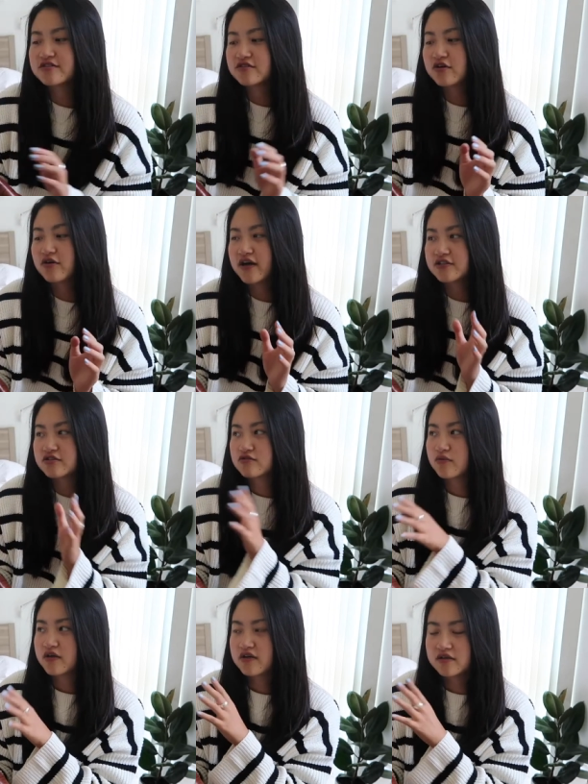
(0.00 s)
so I just
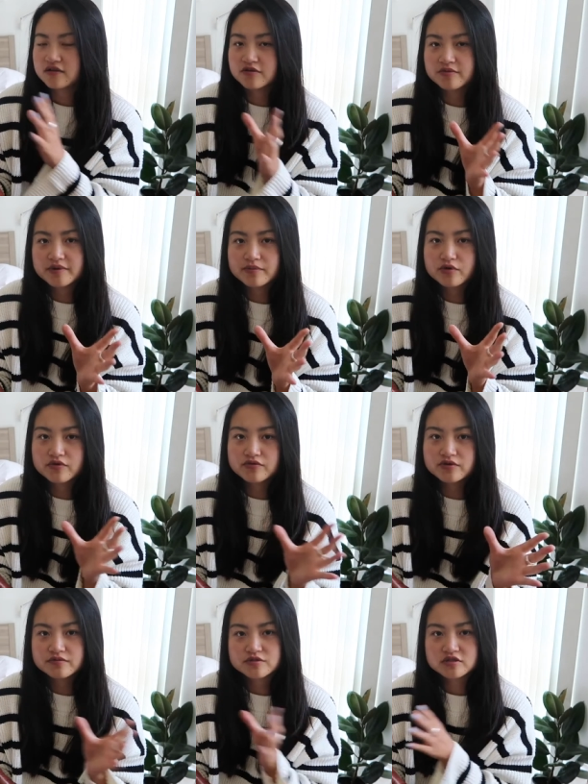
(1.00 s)
wanted a little bit more
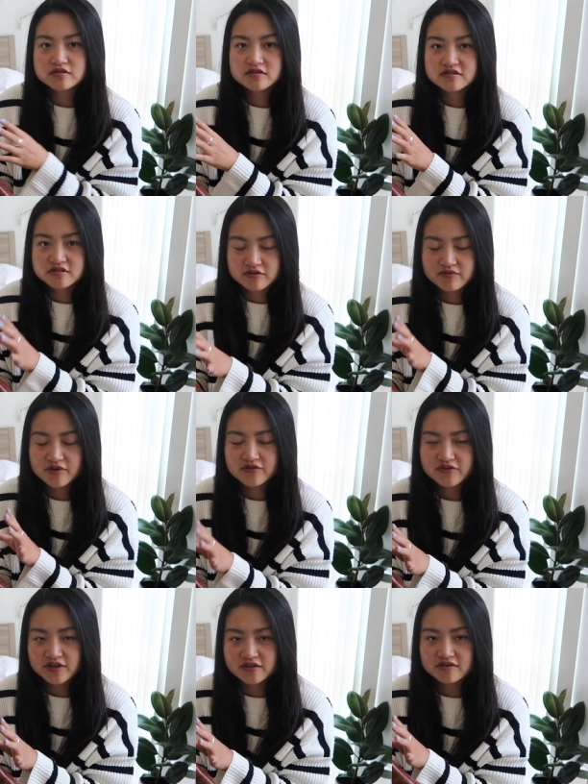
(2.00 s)
room just to stuff my
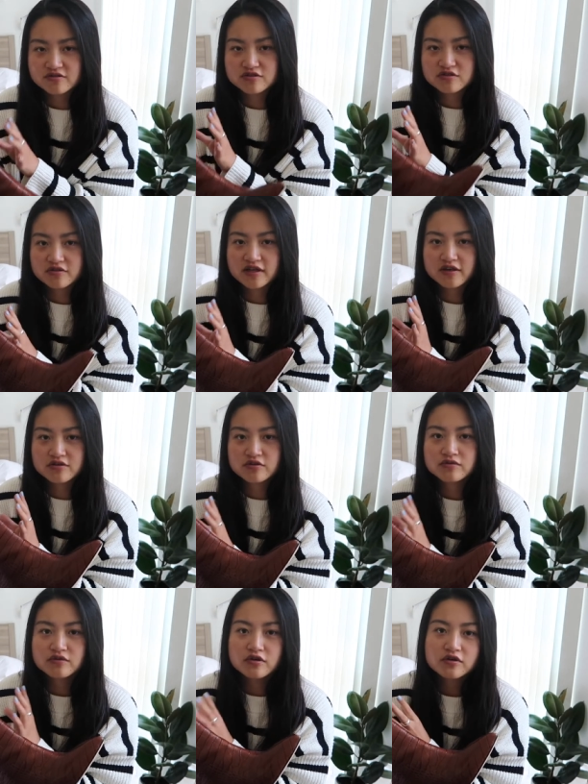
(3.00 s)
feet in so that I
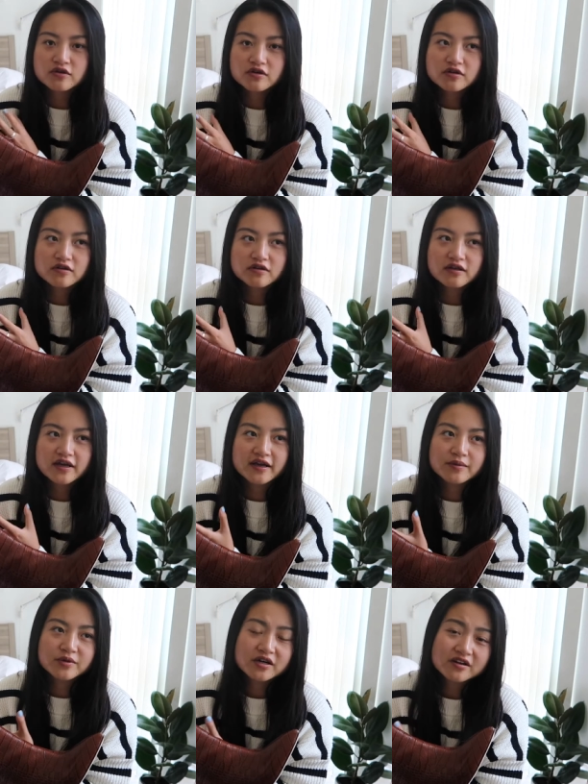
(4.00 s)
don't look like
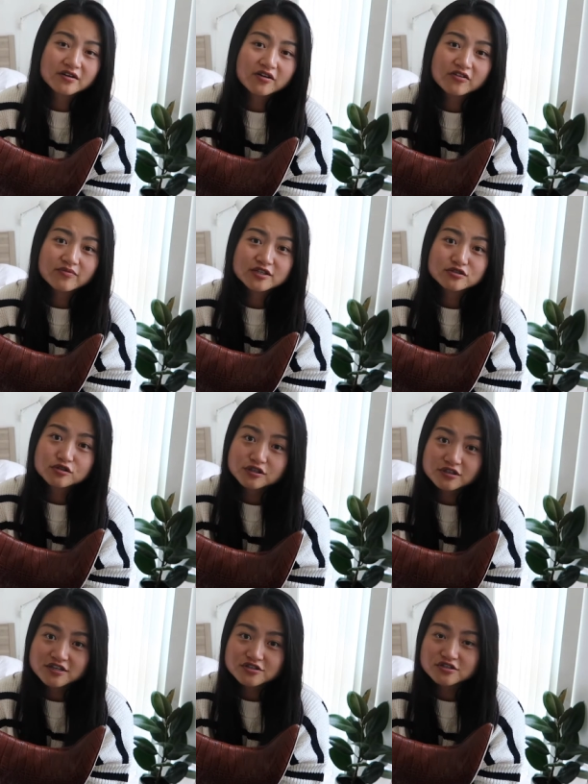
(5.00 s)
I'm cutting off my
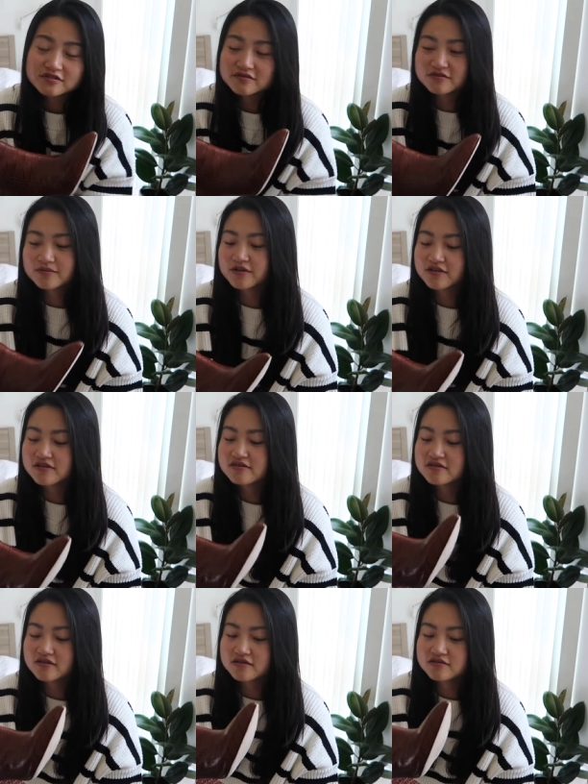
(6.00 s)
circulation to be
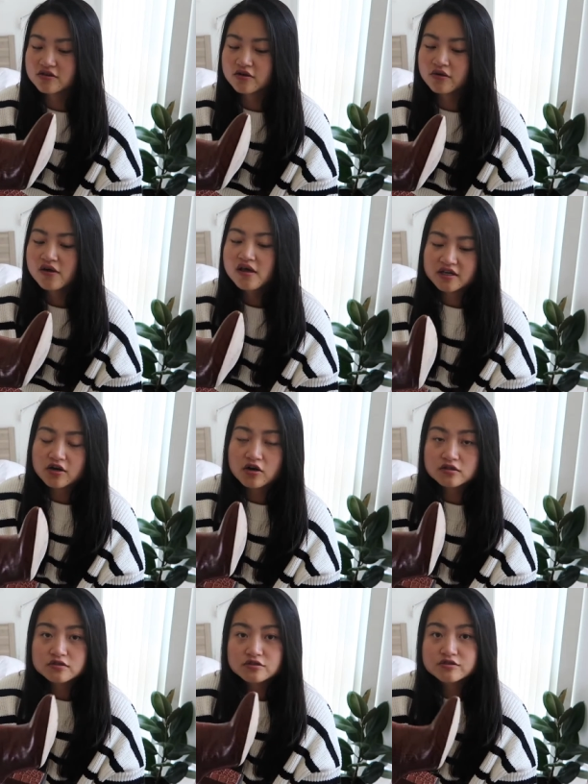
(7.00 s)
honest so they
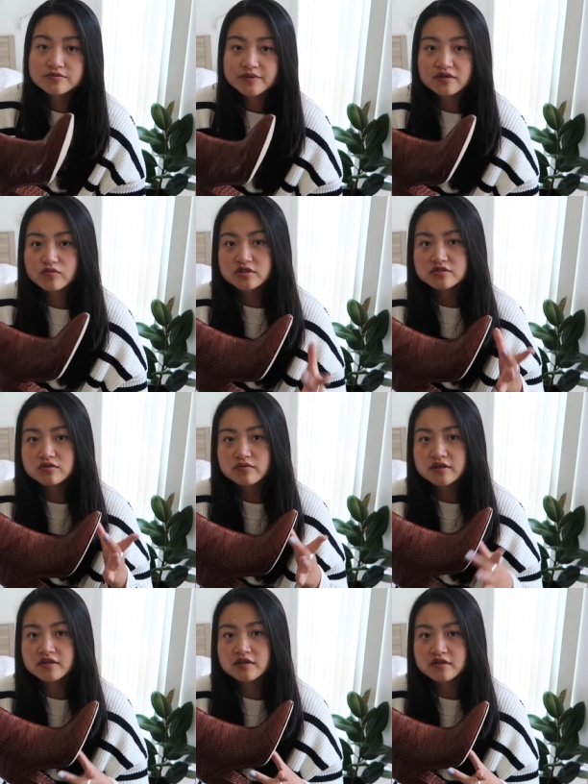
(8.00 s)
are loose but once you
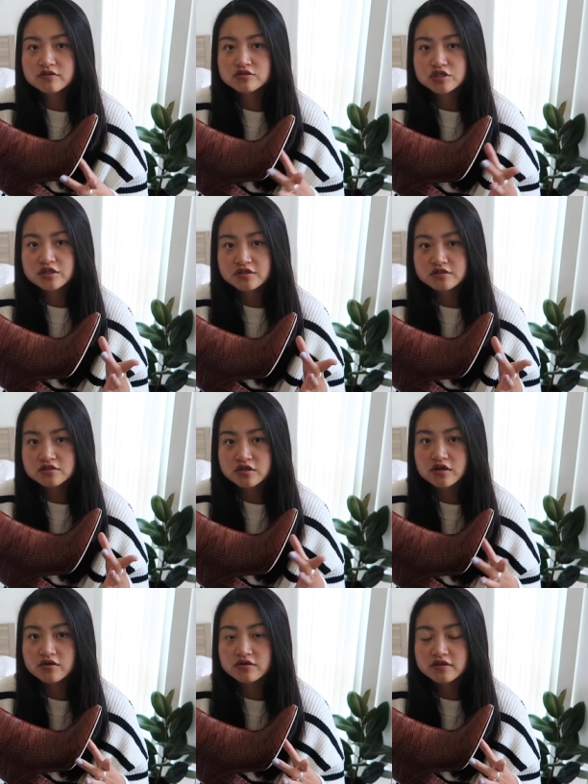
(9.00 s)
wear a little chunky
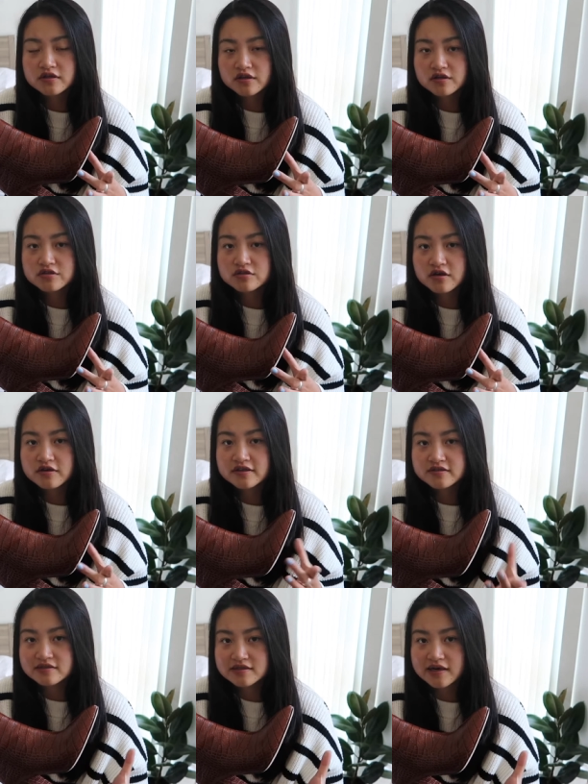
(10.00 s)
sock or a thicker sock
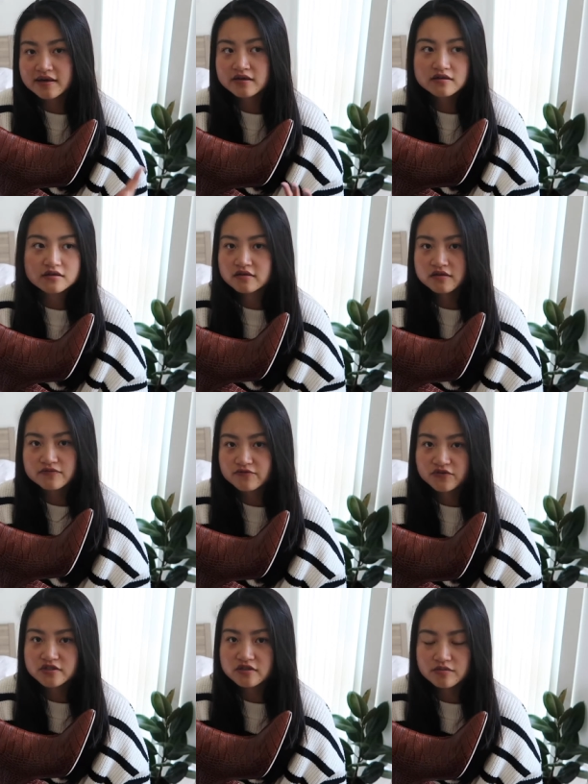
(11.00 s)
inside it fits